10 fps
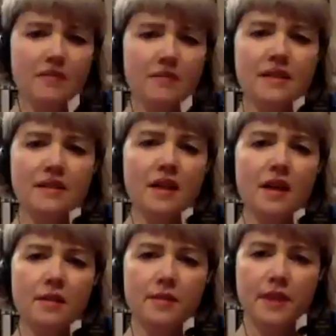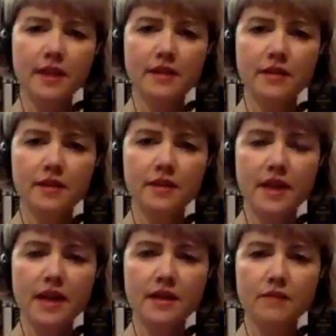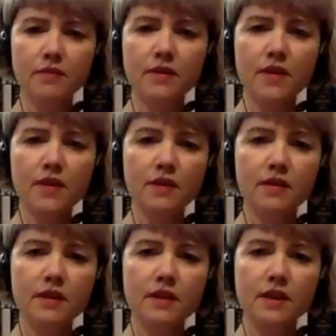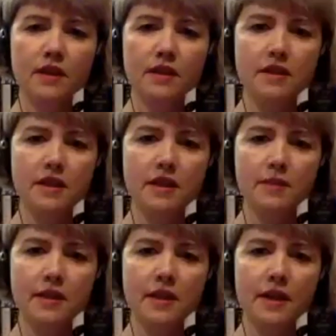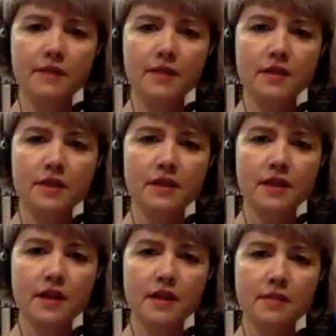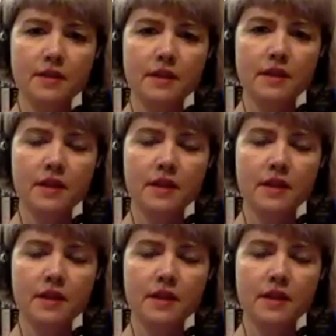undisturbed, I guess you could say, is one thing that it's it's been left undisturbed,